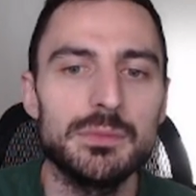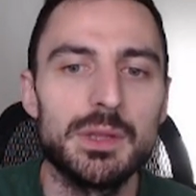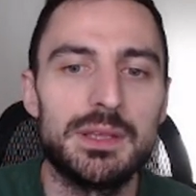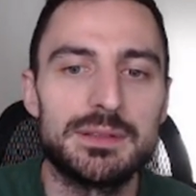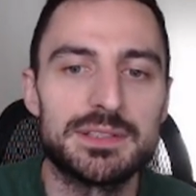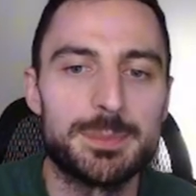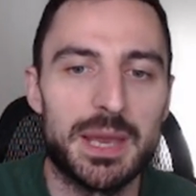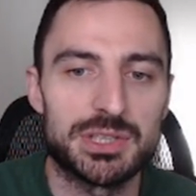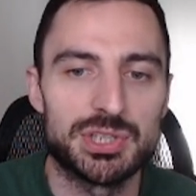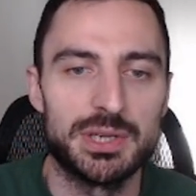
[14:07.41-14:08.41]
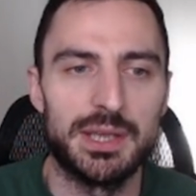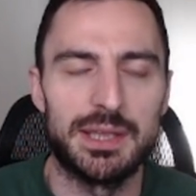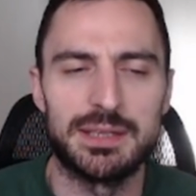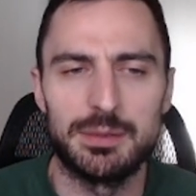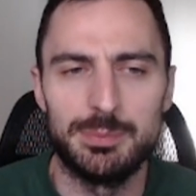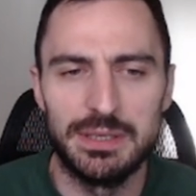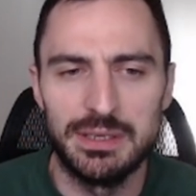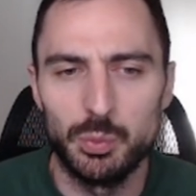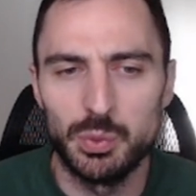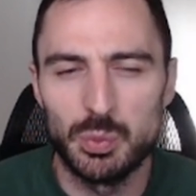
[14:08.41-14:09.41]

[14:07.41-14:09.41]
in this match, and I believe we